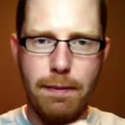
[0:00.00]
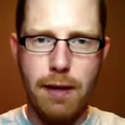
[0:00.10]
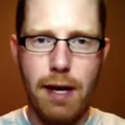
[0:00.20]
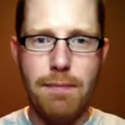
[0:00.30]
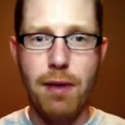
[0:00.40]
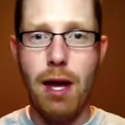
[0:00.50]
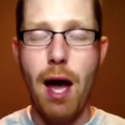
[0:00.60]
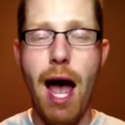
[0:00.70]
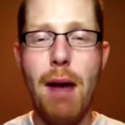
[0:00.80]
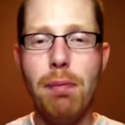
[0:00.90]
Okay,
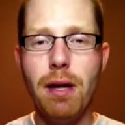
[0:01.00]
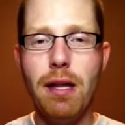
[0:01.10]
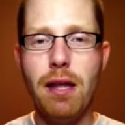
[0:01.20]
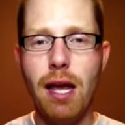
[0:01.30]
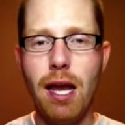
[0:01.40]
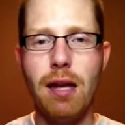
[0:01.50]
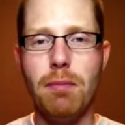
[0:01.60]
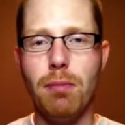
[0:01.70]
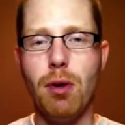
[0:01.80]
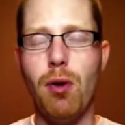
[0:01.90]
I play the
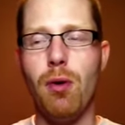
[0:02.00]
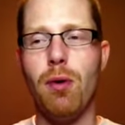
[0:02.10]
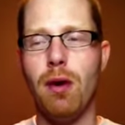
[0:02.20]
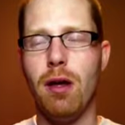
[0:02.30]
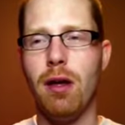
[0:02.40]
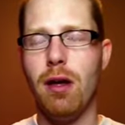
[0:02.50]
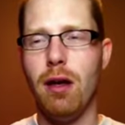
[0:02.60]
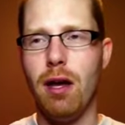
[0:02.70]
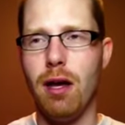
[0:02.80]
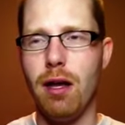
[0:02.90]
8 blow
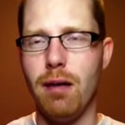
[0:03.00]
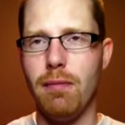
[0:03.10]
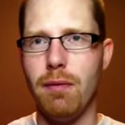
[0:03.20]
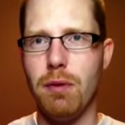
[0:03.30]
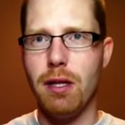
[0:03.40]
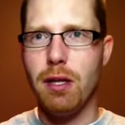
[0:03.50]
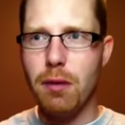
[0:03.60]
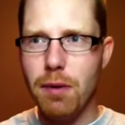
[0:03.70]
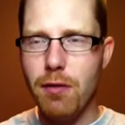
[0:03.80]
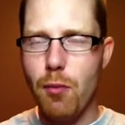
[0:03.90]
with a little
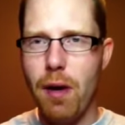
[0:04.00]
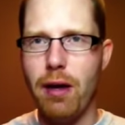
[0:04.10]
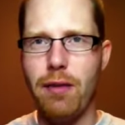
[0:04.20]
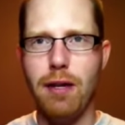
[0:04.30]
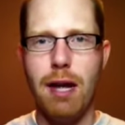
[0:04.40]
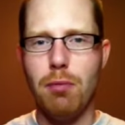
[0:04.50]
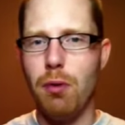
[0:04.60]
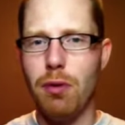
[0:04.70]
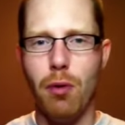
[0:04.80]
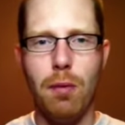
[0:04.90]
bit of a bend and the 9 blow
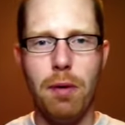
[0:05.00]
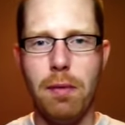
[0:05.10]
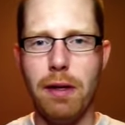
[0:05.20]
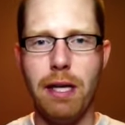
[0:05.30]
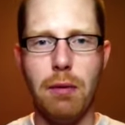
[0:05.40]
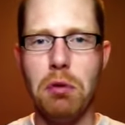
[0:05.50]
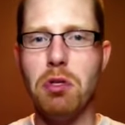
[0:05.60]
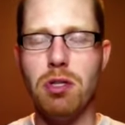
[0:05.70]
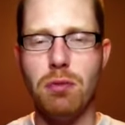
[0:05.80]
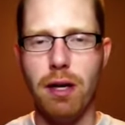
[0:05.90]
with a whole bit of a bend, like with
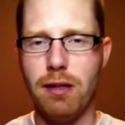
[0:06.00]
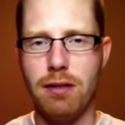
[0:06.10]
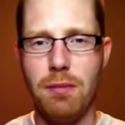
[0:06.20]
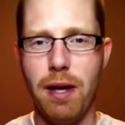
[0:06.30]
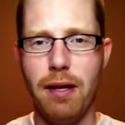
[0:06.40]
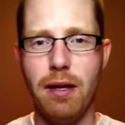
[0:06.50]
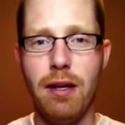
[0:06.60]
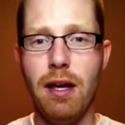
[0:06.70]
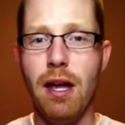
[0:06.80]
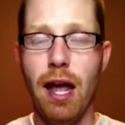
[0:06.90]
just reckless abandon.
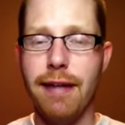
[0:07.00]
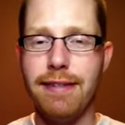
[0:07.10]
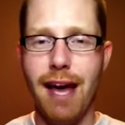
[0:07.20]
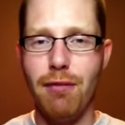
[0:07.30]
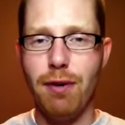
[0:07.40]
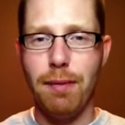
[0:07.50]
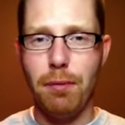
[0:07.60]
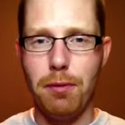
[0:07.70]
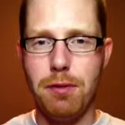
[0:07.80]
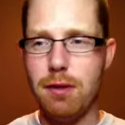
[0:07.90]
It's not very
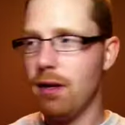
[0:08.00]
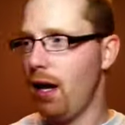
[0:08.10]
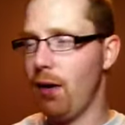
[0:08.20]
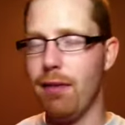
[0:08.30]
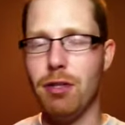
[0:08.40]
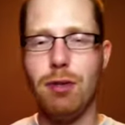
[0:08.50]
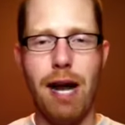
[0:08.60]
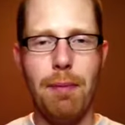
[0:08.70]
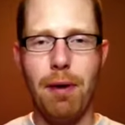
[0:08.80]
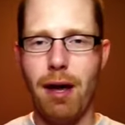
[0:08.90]
bluesy. I don't have a
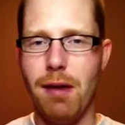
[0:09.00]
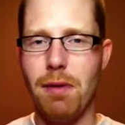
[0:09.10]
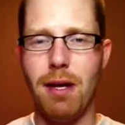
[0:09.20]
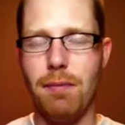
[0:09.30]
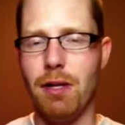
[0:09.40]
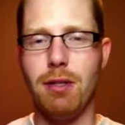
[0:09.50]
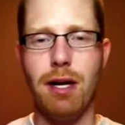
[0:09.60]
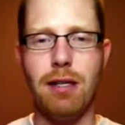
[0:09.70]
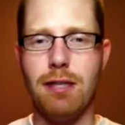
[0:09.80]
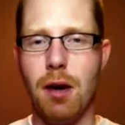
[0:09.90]
track behind me. I'm not
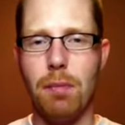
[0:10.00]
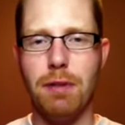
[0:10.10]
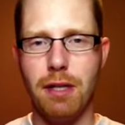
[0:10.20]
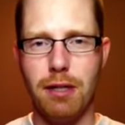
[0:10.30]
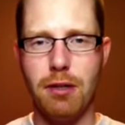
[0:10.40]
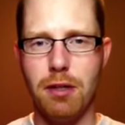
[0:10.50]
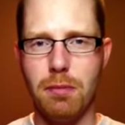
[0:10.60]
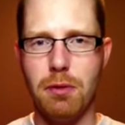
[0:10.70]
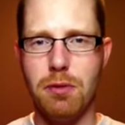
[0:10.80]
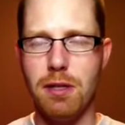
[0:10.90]
trying to sound particularly
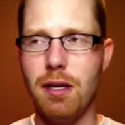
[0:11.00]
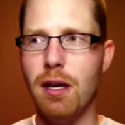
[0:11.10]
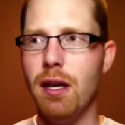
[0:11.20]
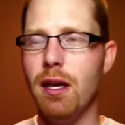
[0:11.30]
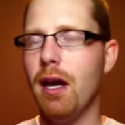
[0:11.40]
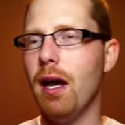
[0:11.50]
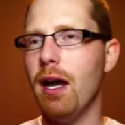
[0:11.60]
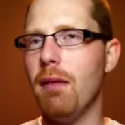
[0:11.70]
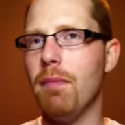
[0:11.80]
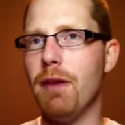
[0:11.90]
bluesy.
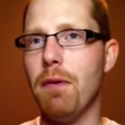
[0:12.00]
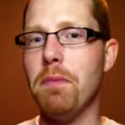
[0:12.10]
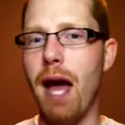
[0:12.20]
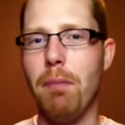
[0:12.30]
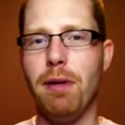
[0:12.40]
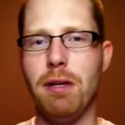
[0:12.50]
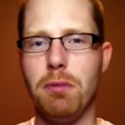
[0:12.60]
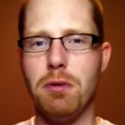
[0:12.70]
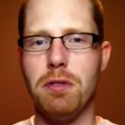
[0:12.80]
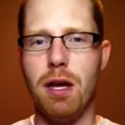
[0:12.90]
If I'm not playing a
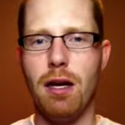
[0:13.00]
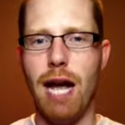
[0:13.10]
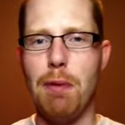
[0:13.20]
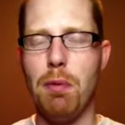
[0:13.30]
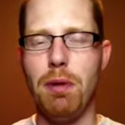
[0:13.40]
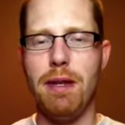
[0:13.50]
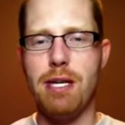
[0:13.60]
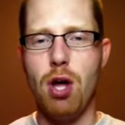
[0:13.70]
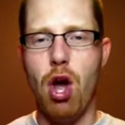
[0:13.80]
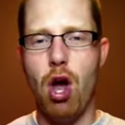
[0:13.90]
blues song, I will play
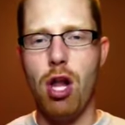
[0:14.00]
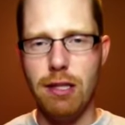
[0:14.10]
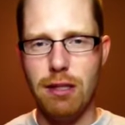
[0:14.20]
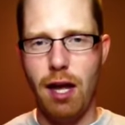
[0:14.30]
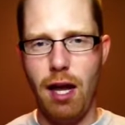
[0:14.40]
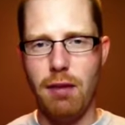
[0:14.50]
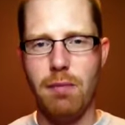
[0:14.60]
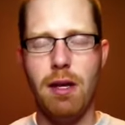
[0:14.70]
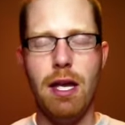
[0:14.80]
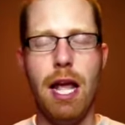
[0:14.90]
that all the time.
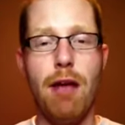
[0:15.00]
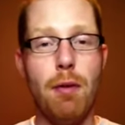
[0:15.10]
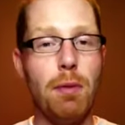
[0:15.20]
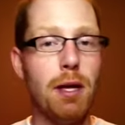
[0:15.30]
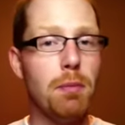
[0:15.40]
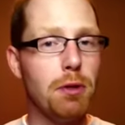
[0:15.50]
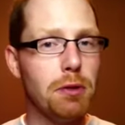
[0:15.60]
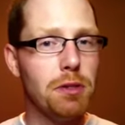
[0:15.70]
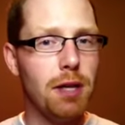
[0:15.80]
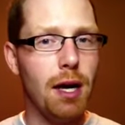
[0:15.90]
If I'm playing a
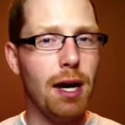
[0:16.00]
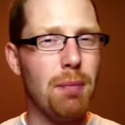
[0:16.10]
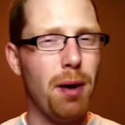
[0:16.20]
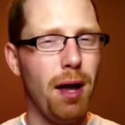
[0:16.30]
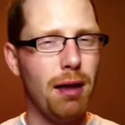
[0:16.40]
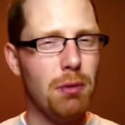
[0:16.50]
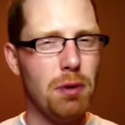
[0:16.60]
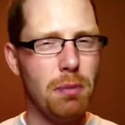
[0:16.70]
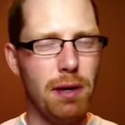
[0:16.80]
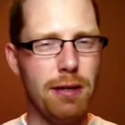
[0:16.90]
blues song, I probably
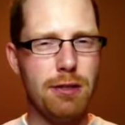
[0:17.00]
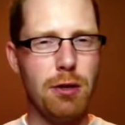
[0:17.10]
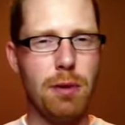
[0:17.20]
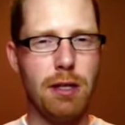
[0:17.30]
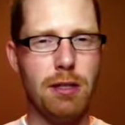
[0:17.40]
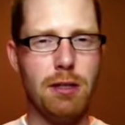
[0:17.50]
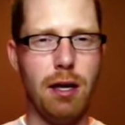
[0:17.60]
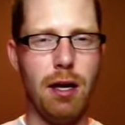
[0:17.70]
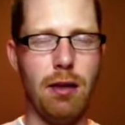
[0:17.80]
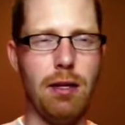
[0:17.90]
wouldn't play it so much.
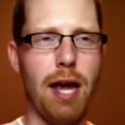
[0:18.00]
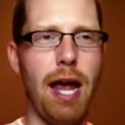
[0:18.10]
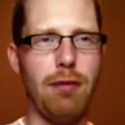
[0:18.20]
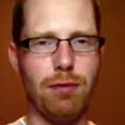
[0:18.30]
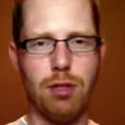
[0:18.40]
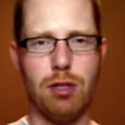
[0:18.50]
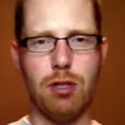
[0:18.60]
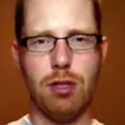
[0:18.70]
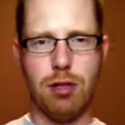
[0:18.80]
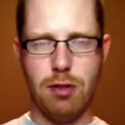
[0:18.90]
The 9 for
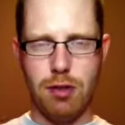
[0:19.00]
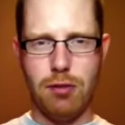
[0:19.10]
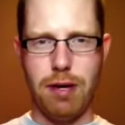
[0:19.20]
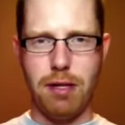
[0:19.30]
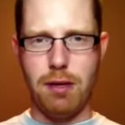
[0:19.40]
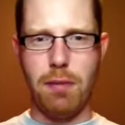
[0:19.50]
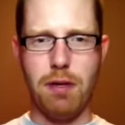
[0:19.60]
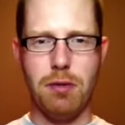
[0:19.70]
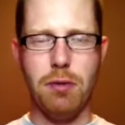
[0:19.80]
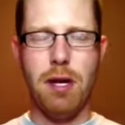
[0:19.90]
sure, you know, I'd dip
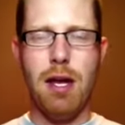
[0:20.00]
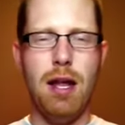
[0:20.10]
into.